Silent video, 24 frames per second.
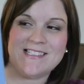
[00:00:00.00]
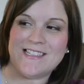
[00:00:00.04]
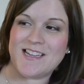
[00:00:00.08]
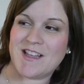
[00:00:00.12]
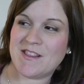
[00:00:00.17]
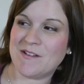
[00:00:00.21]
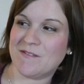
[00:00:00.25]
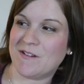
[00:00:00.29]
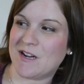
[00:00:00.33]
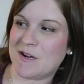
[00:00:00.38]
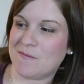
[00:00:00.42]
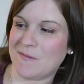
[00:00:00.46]

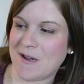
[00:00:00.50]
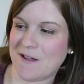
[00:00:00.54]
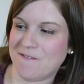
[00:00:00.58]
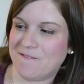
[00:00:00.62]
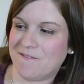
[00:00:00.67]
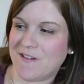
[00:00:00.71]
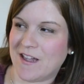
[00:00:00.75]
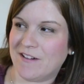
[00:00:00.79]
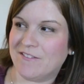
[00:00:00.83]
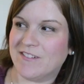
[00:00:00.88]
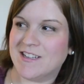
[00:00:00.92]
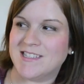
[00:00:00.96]
another one of my
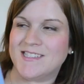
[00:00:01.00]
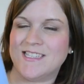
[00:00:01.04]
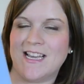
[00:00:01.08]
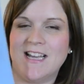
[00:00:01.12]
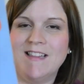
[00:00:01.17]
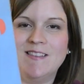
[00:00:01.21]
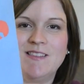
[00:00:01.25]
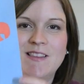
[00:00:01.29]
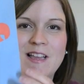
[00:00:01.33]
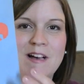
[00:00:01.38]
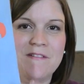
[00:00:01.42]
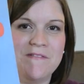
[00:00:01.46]
favorites. I
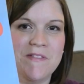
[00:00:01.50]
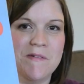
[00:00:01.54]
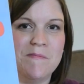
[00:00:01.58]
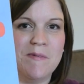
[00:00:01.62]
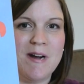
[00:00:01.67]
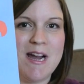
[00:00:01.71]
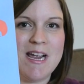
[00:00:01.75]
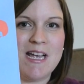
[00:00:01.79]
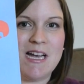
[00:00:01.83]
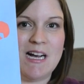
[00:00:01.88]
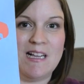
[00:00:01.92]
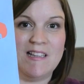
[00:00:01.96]
love the
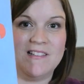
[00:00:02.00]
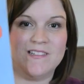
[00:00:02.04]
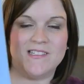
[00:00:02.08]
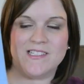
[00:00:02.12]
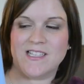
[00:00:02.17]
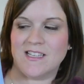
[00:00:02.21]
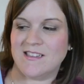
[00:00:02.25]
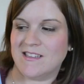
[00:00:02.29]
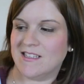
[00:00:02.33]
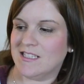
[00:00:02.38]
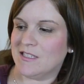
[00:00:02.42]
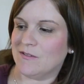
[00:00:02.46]
bright colors
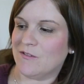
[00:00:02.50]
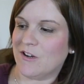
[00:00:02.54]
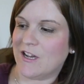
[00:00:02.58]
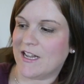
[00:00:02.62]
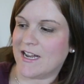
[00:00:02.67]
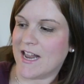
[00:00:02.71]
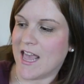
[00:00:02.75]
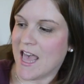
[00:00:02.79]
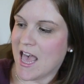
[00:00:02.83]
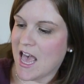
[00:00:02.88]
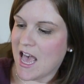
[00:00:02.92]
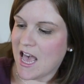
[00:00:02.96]
on this
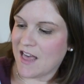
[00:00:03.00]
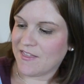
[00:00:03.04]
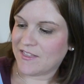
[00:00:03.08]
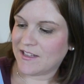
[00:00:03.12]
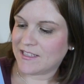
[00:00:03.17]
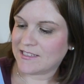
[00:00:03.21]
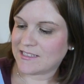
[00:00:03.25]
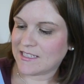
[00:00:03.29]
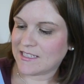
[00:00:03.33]
one. This,